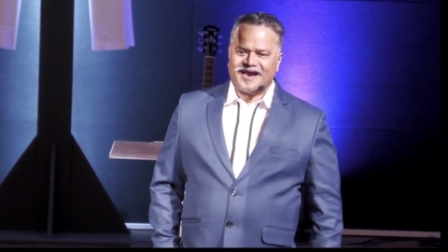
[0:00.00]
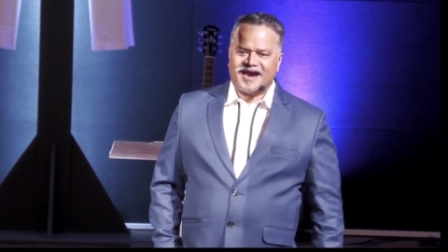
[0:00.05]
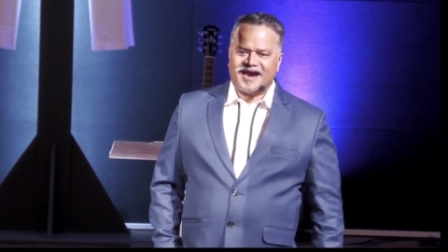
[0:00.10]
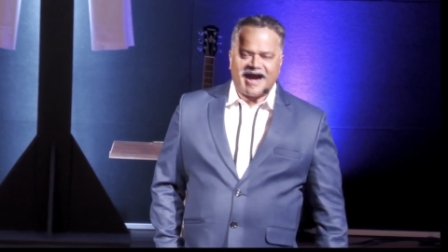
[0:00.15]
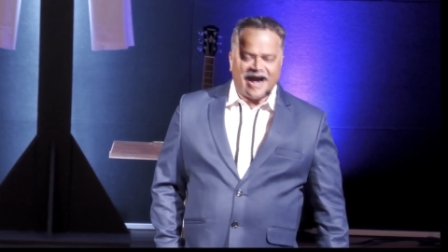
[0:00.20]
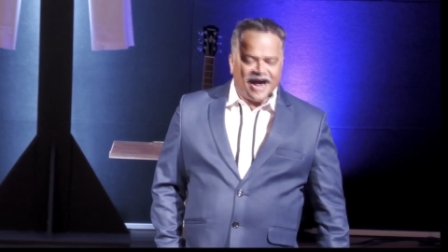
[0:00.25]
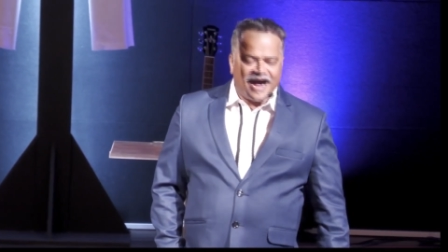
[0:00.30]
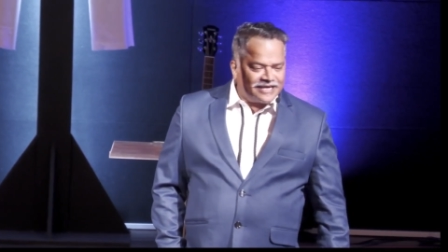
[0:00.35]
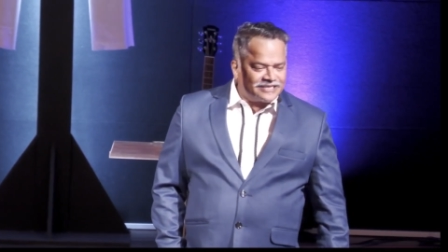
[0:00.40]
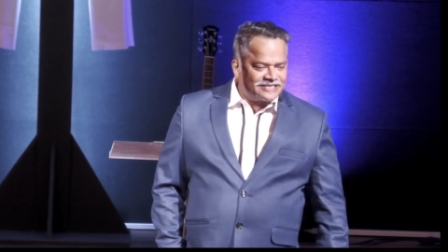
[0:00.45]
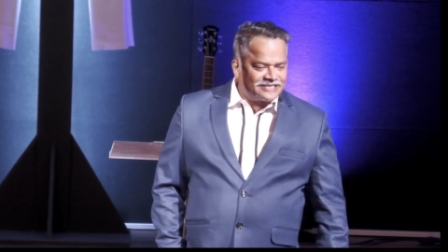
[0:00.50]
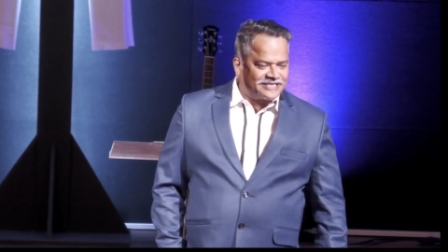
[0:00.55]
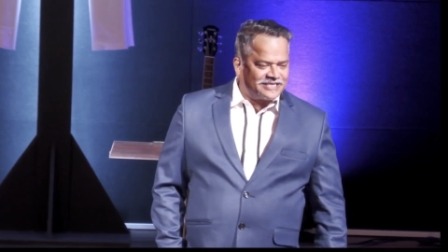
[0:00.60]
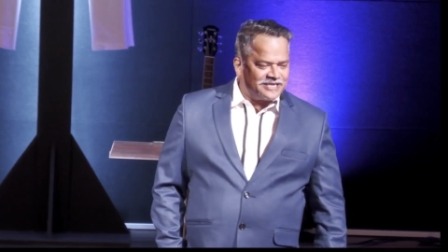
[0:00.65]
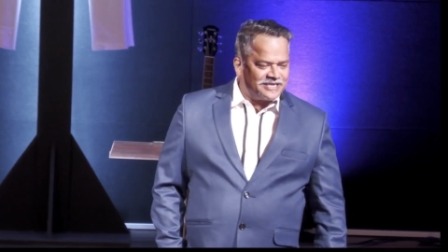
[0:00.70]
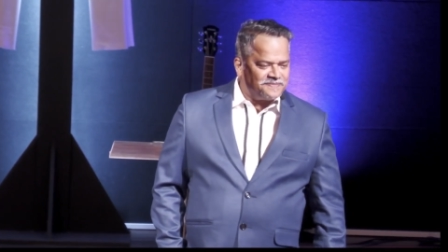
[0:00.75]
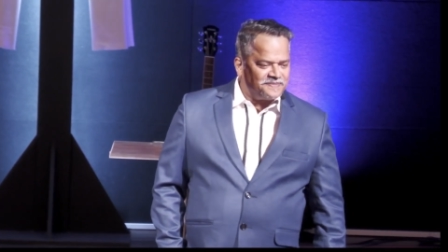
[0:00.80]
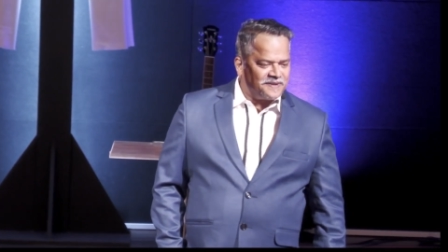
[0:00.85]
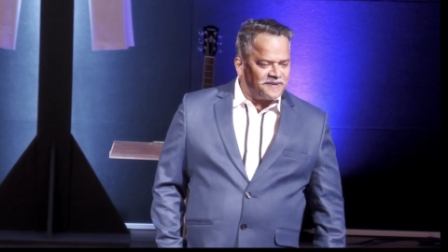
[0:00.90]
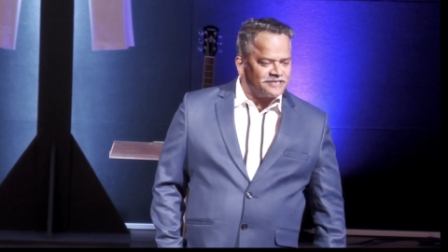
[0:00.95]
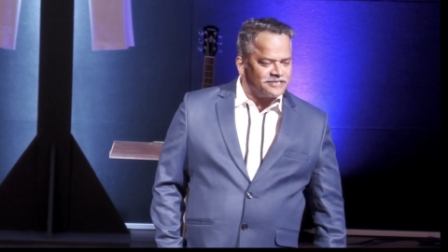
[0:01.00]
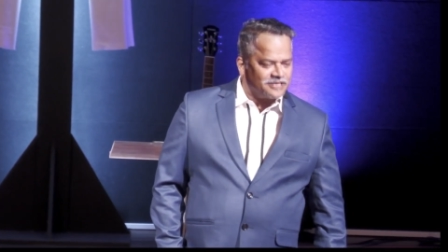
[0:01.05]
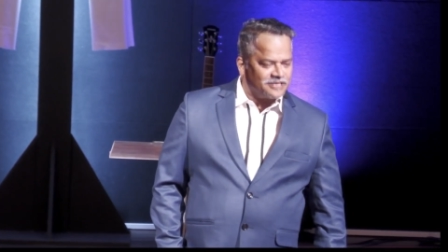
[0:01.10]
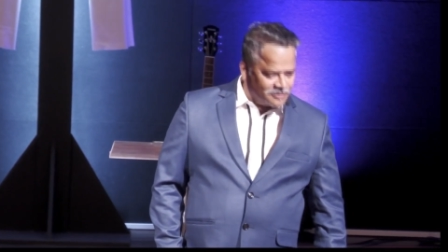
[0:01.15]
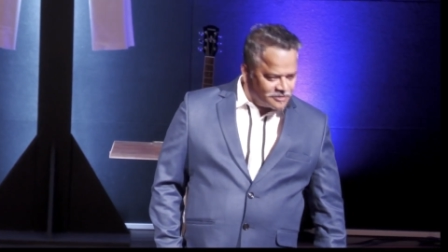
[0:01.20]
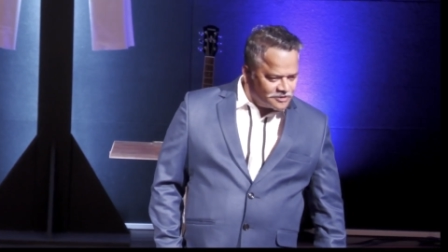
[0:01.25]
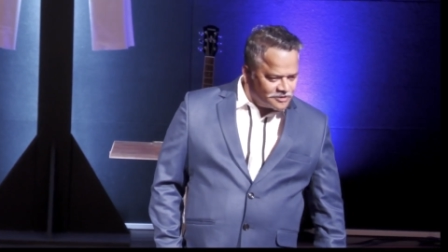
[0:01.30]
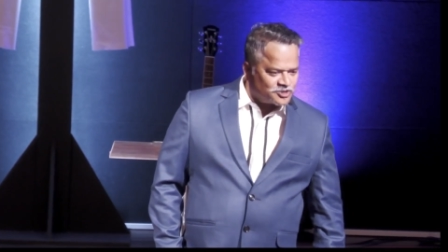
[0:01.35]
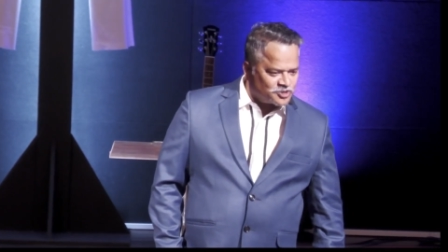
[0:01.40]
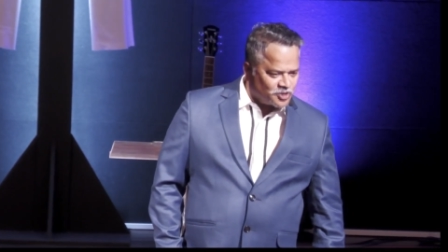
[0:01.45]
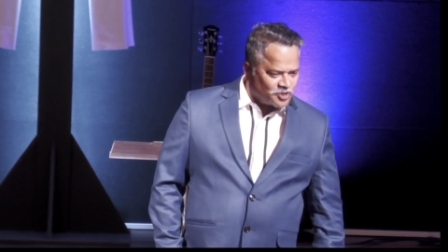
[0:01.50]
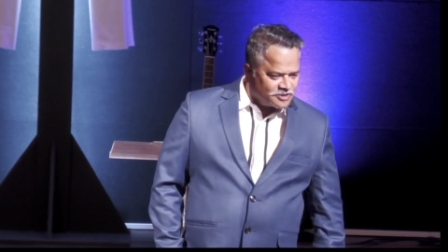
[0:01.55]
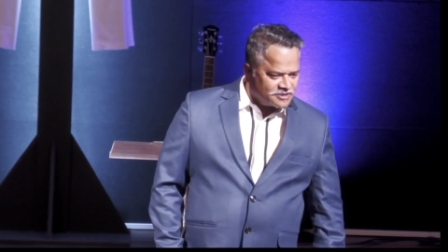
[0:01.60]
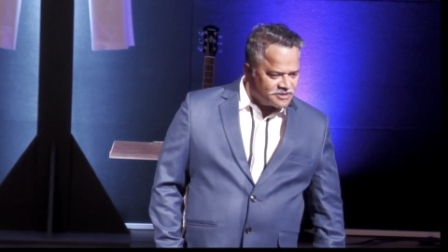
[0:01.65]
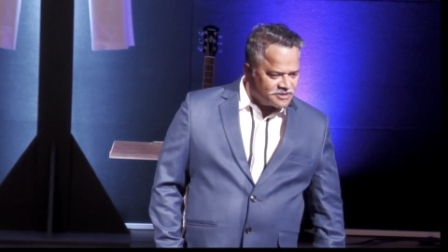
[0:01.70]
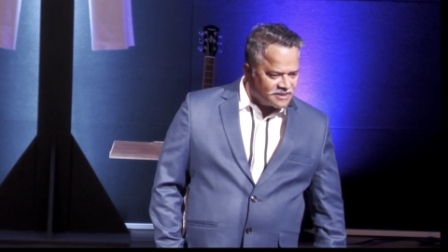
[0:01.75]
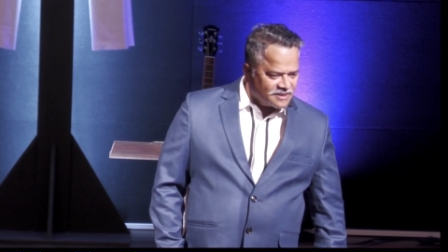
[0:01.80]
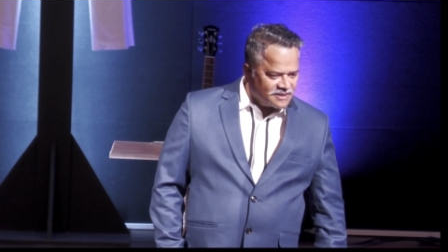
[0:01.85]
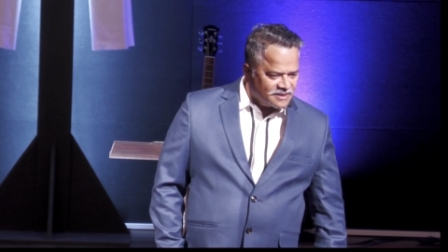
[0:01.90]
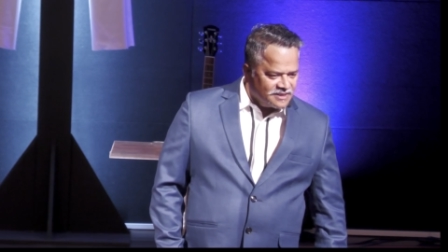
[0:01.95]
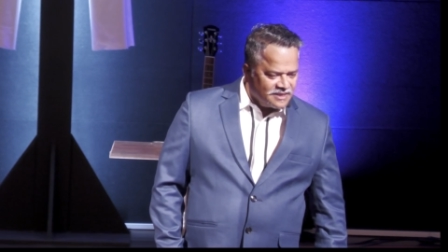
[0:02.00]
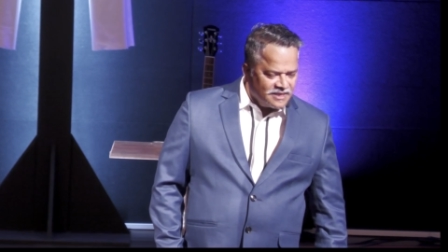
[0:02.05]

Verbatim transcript: hardship as a good soldier.